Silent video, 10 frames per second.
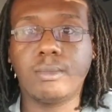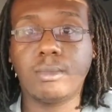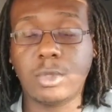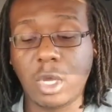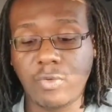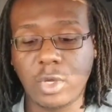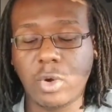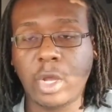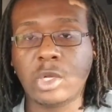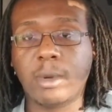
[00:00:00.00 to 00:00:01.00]
definitely
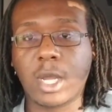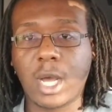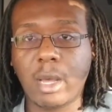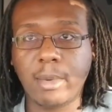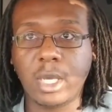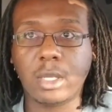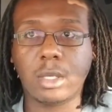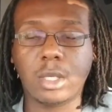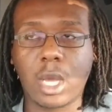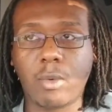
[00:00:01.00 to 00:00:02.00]
go ahead and drop a comment
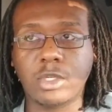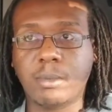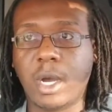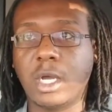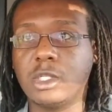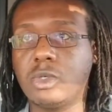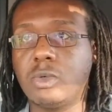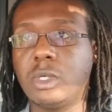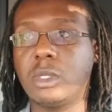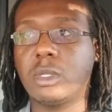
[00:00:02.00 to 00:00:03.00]
and I'll respond
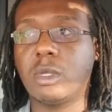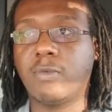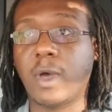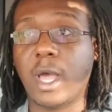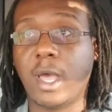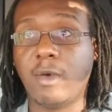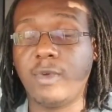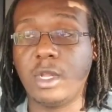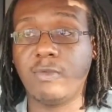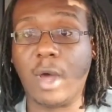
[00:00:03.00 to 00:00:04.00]
to it if I have
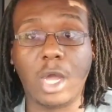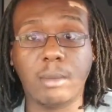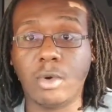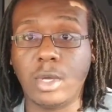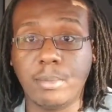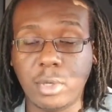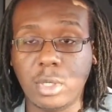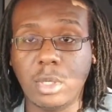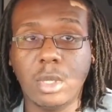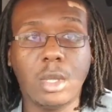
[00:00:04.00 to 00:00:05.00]
any valuable input.